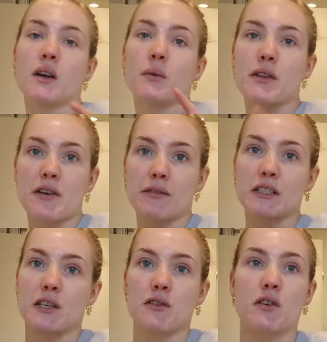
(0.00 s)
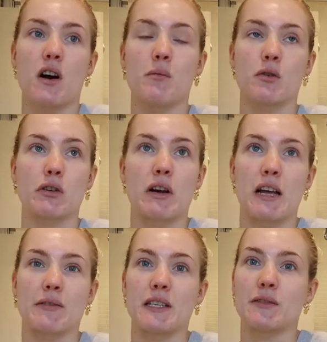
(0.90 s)
when you have it done, you can't wash your
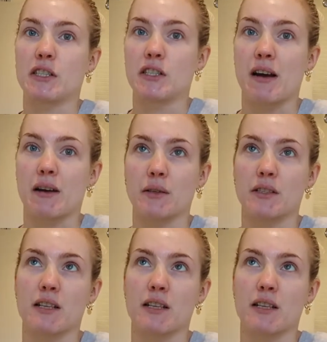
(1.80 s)
hair for 72 hours.